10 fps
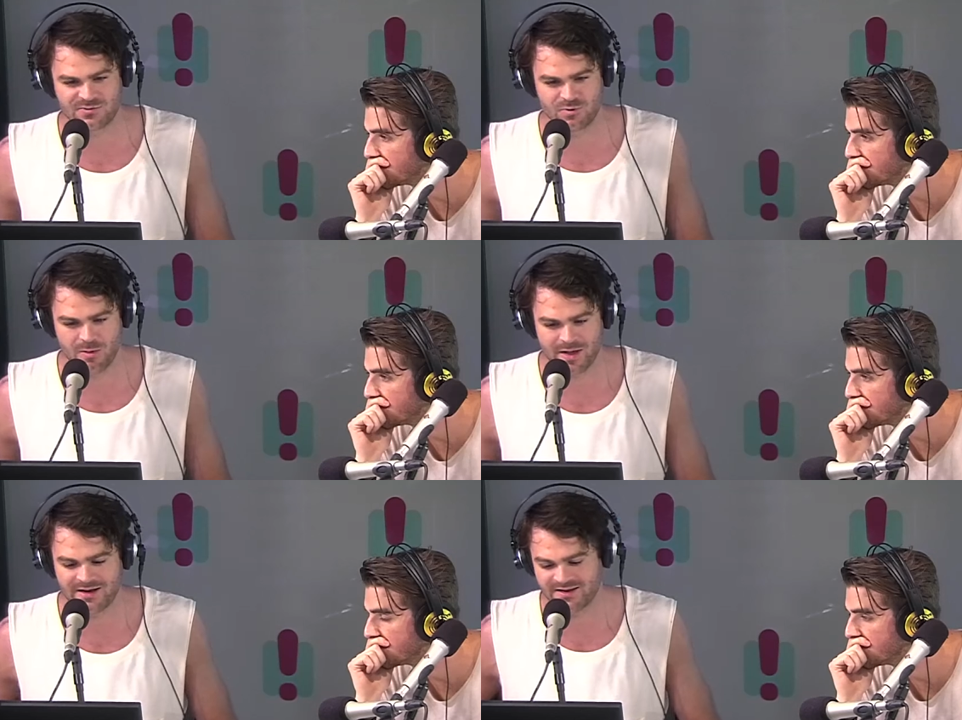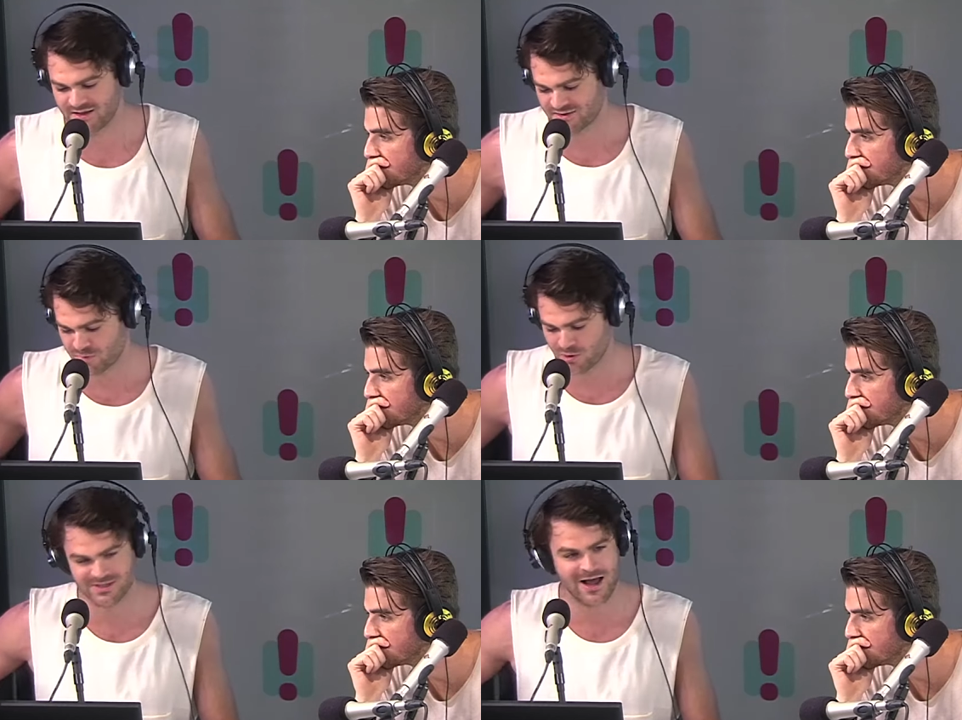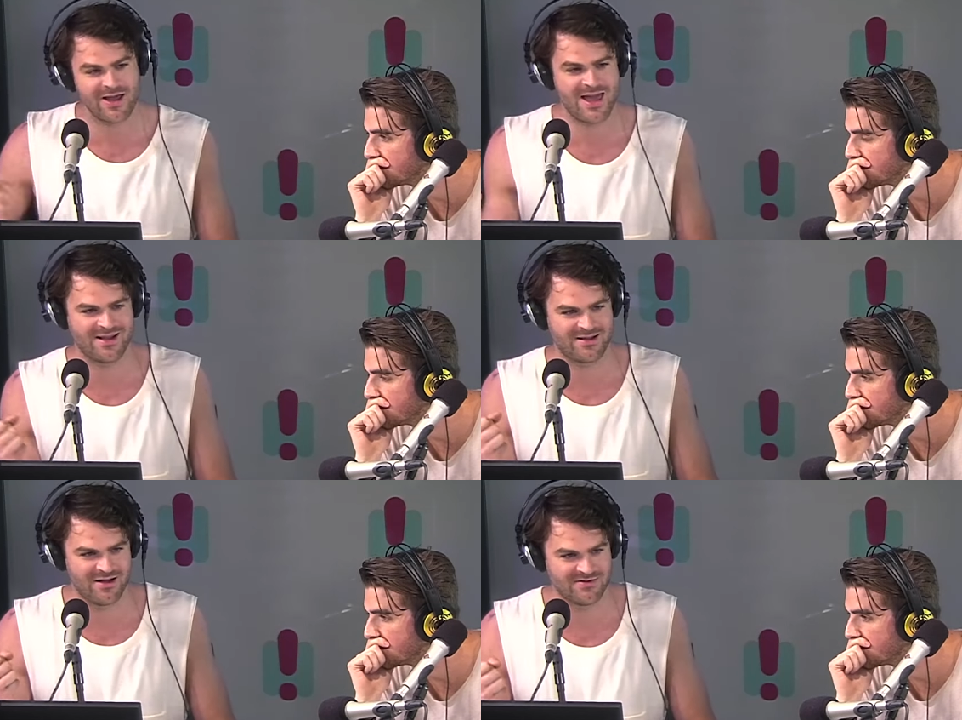Speaker 1: and this woman pulls out
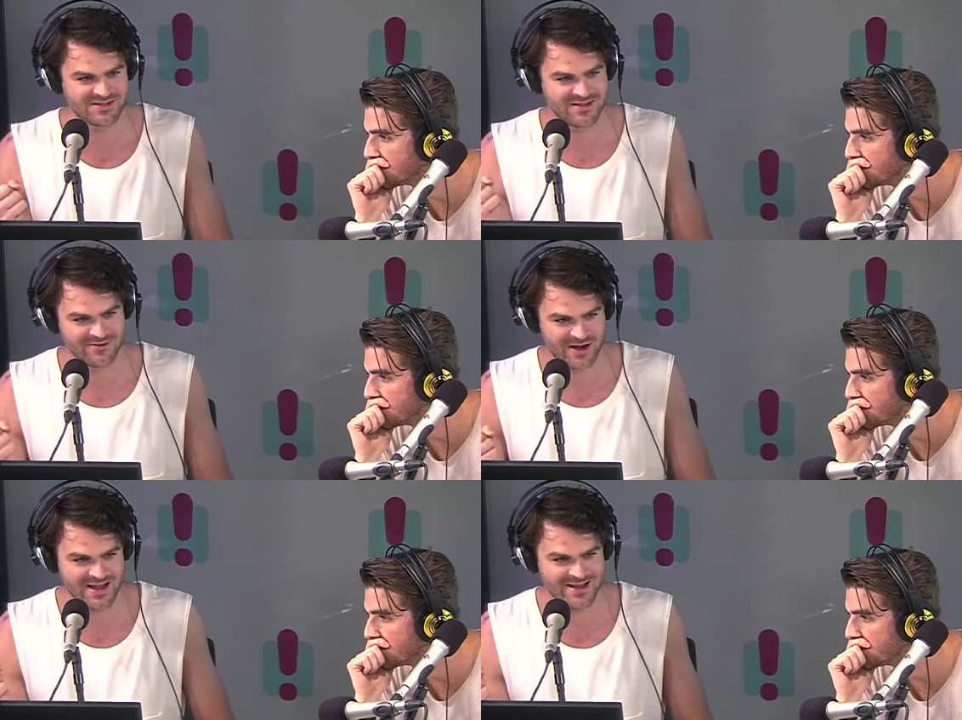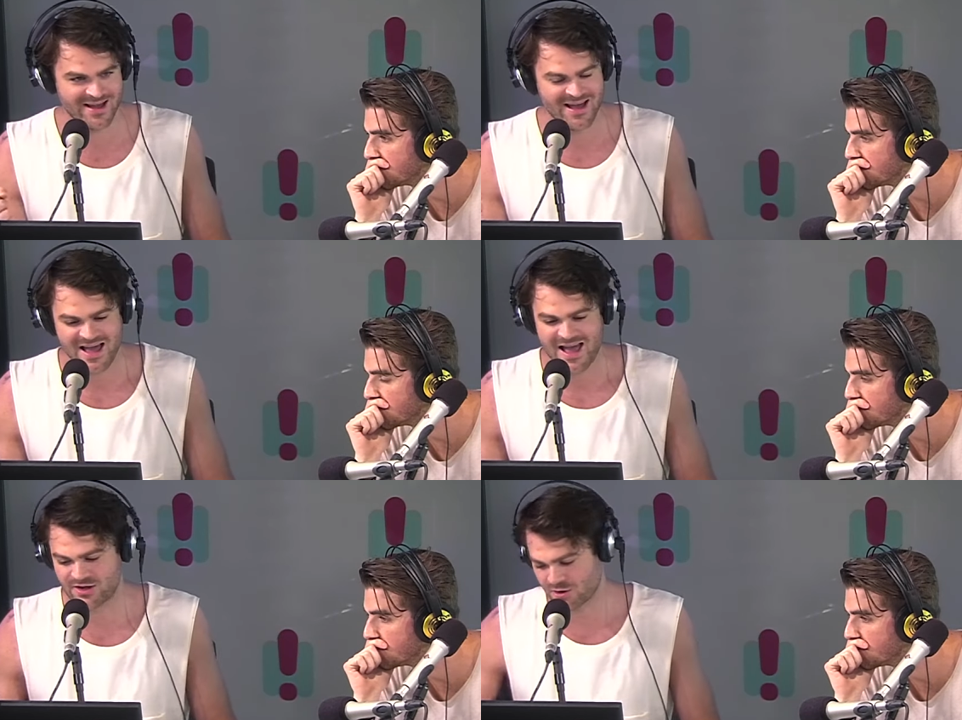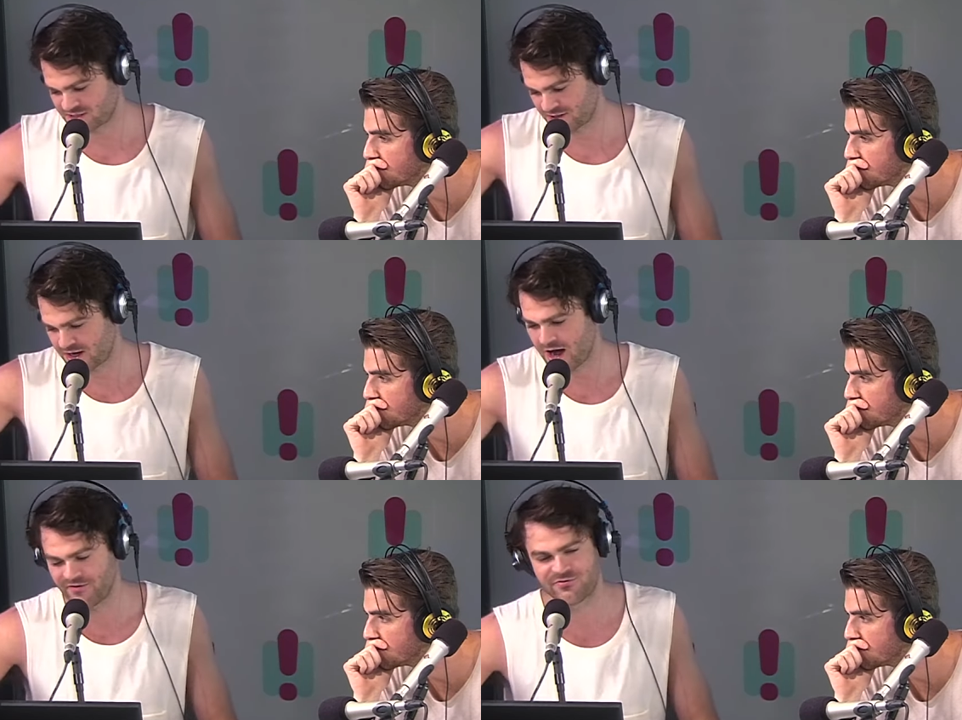handcuffs, right? And goes
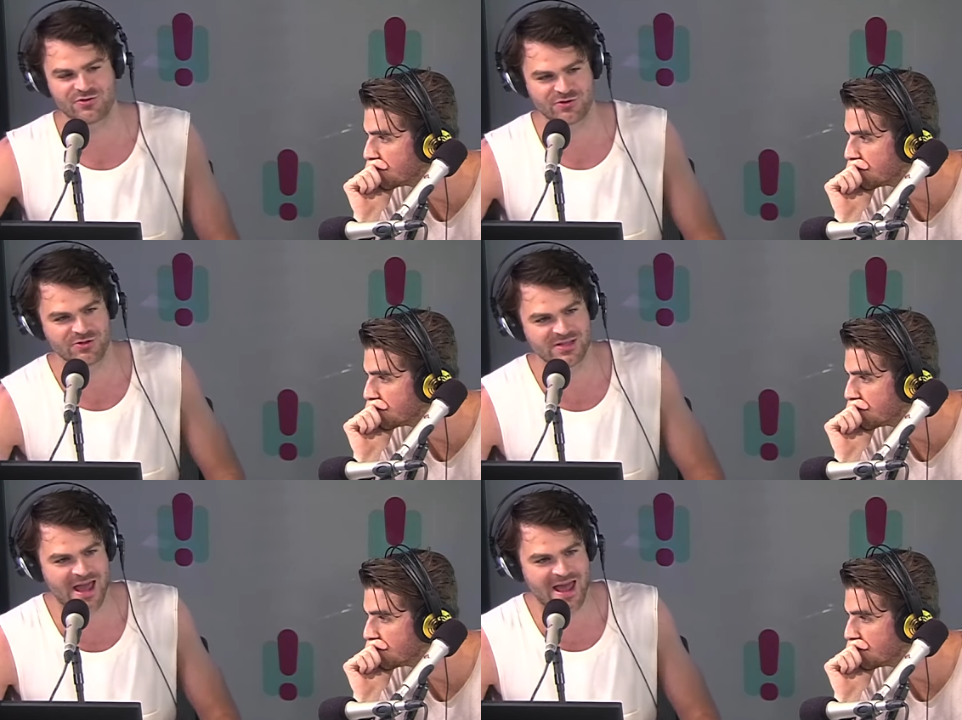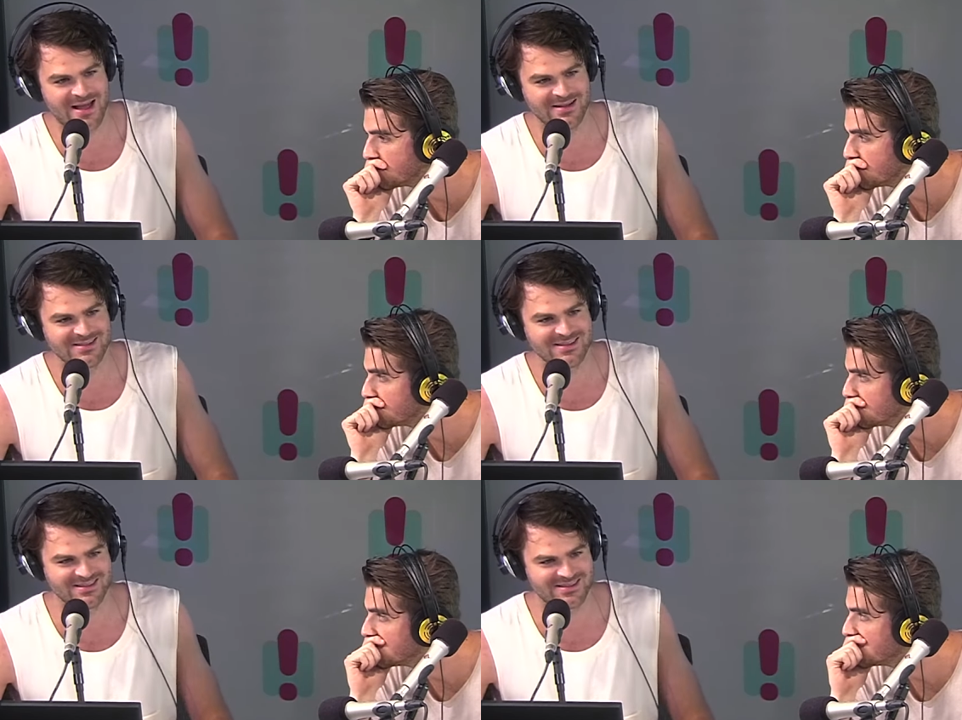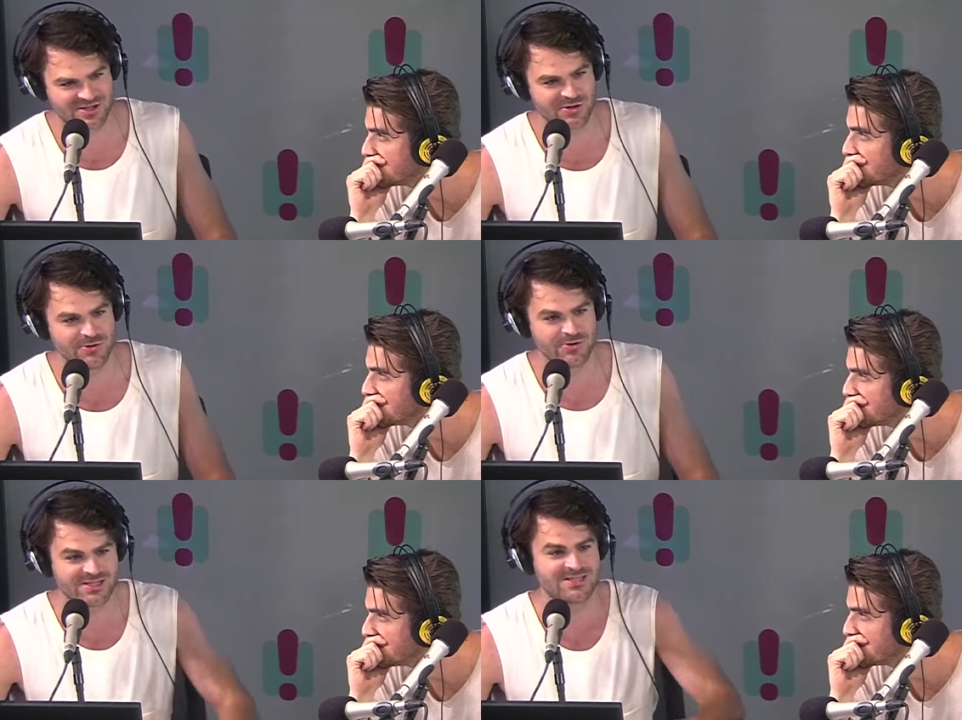to cuff Drew's hand
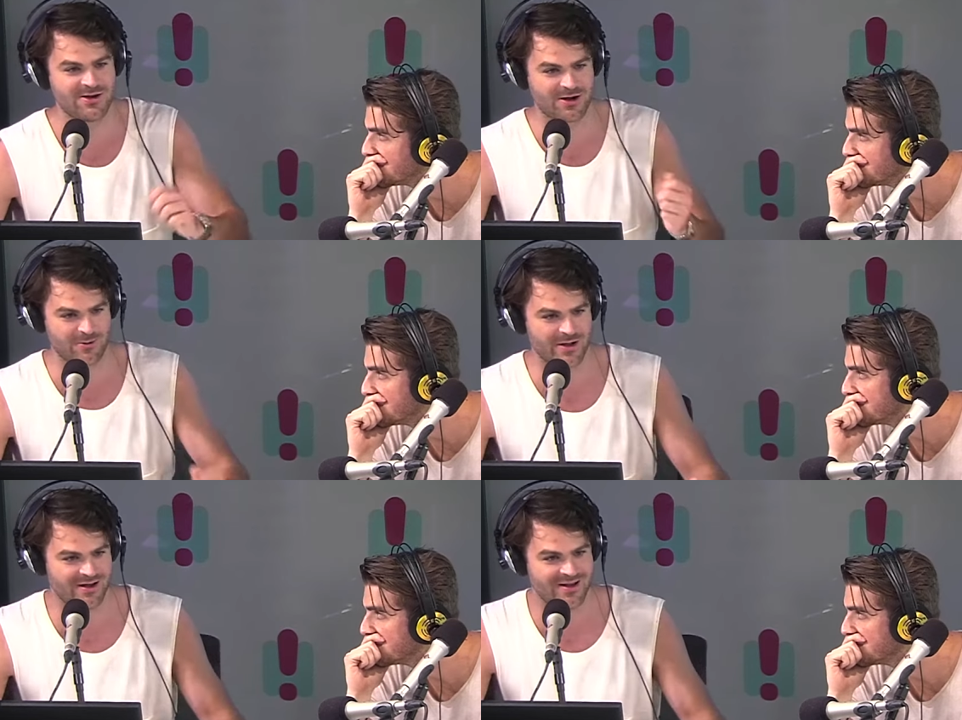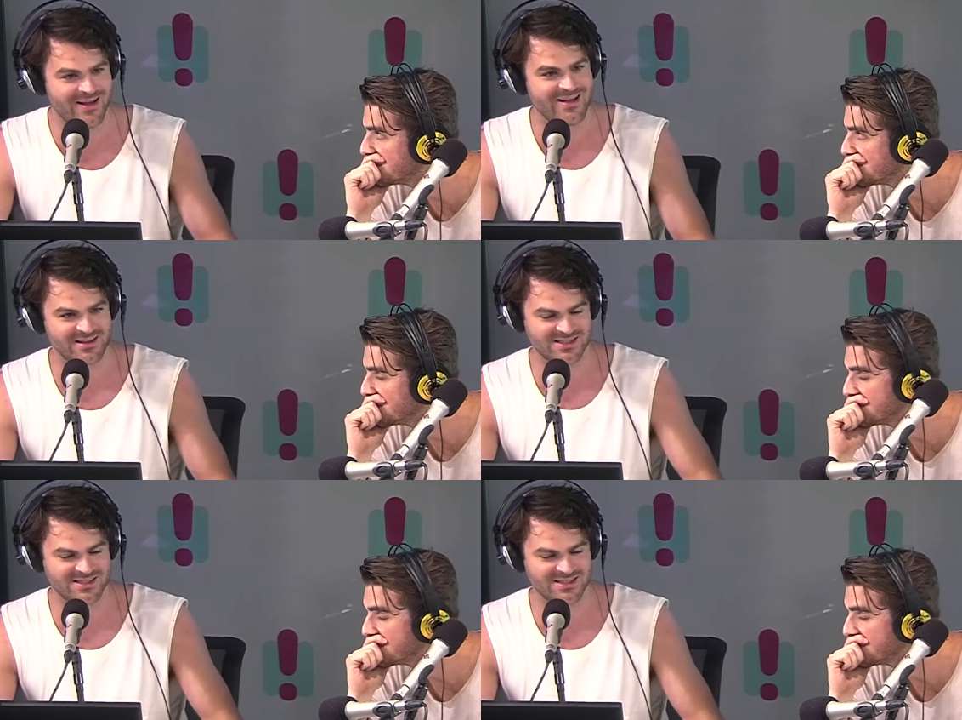to the steering wheel.